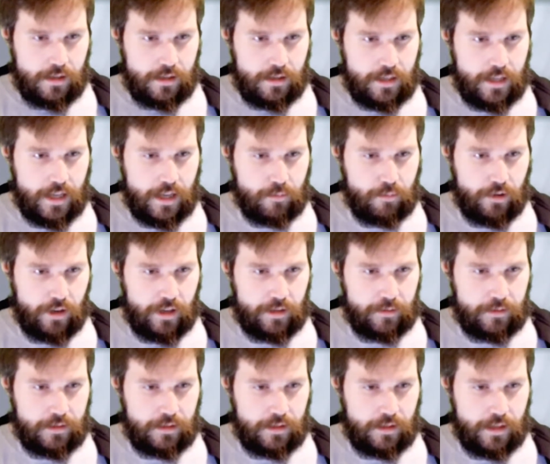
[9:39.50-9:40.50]
He had
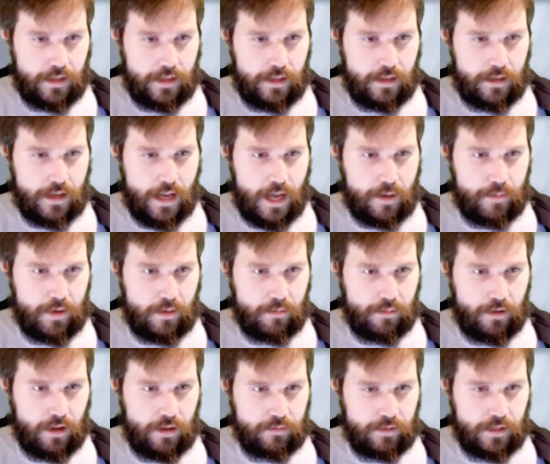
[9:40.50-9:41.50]
brave, he had been
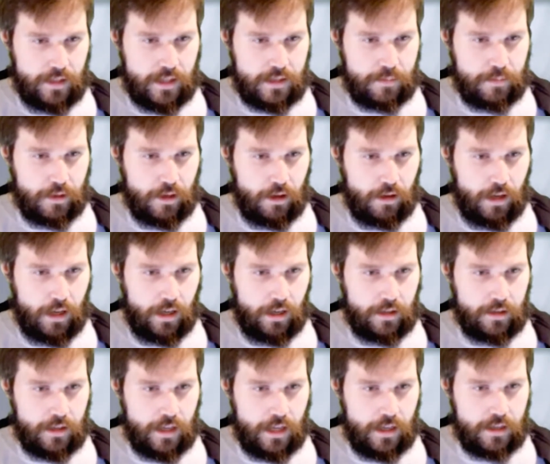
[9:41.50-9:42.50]
bravely
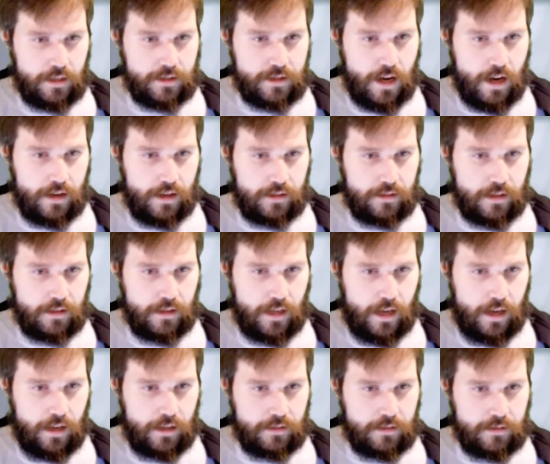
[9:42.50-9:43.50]
exploring and charting the
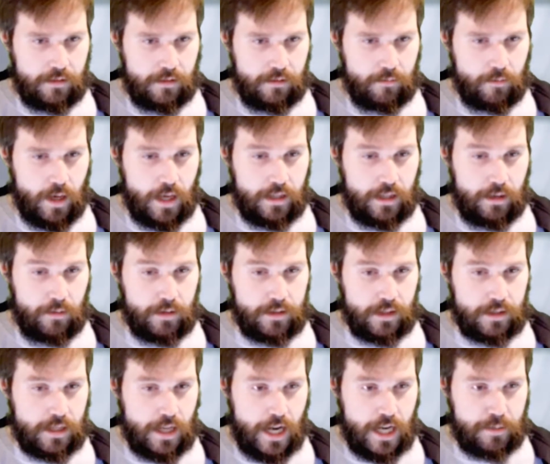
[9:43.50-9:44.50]
land when he was
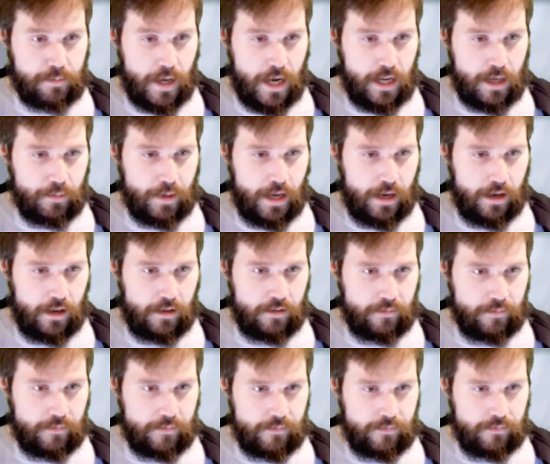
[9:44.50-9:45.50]
attacked by a bear.
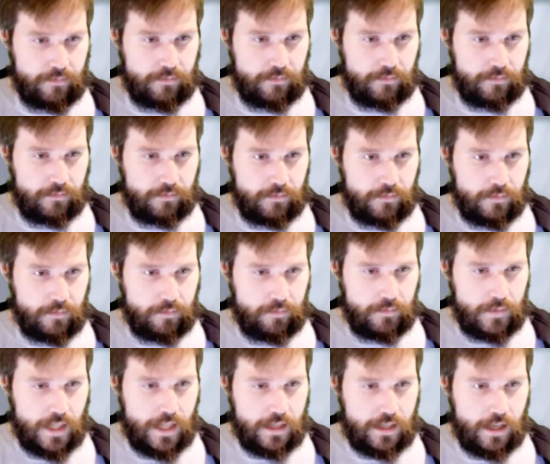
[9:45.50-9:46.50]

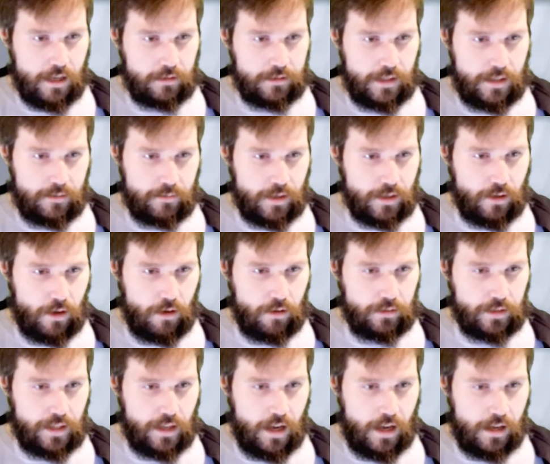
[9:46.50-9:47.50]
He killed it with
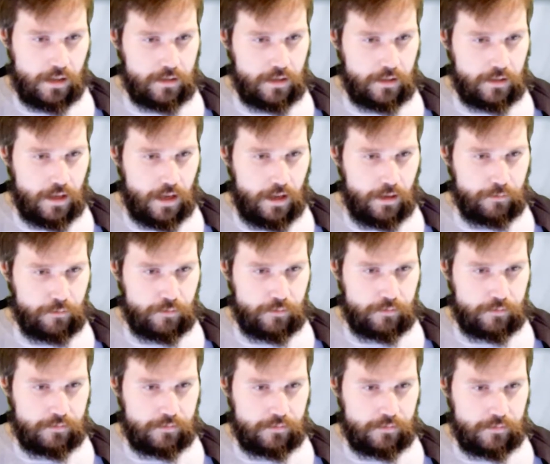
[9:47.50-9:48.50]
only a hunting knife,
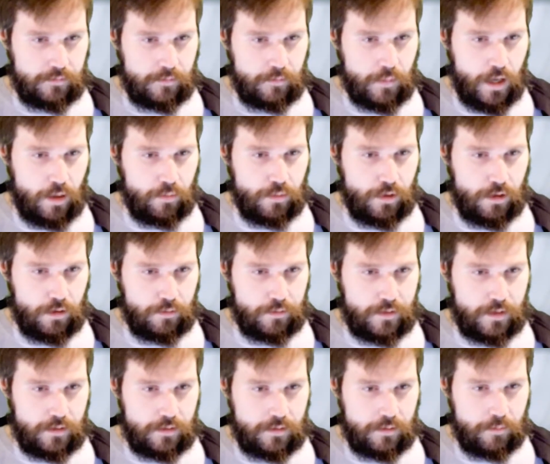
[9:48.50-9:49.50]
but
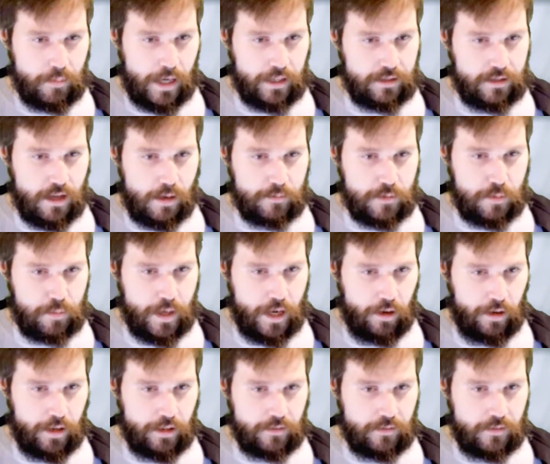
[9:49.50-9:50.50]
moved by some
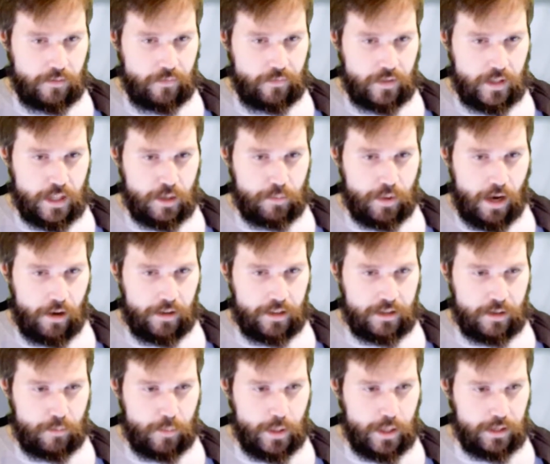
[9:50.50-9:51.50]
spirit, he buried
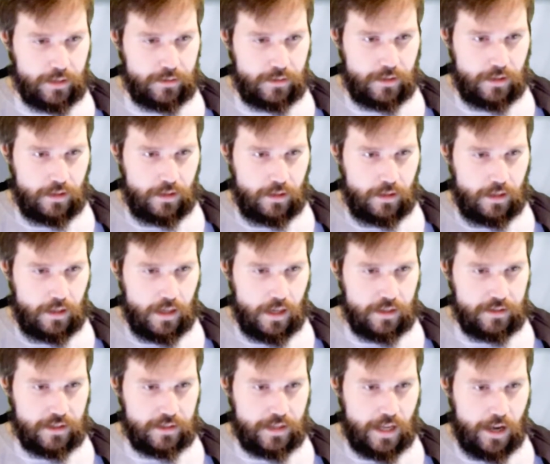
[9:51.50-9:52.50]
the beast,
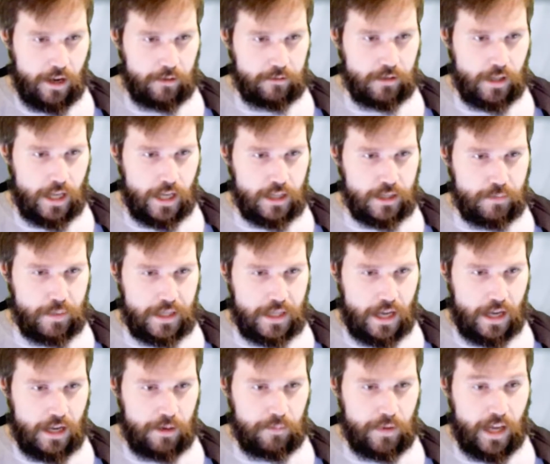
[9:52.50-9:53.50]
and the town land
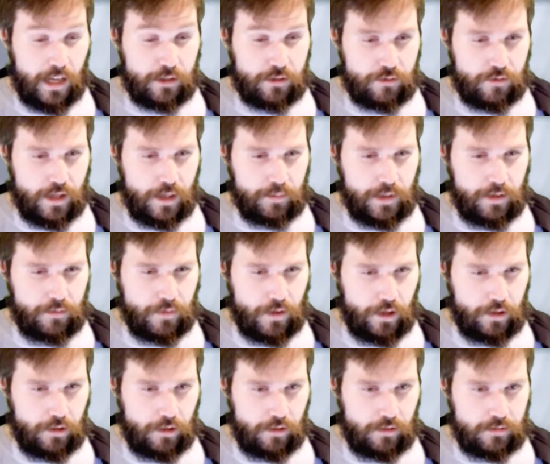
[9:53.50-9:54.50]
became extremely
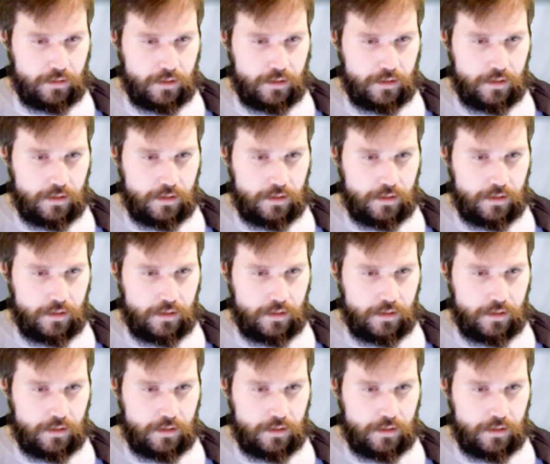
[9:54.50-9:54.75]
fertile.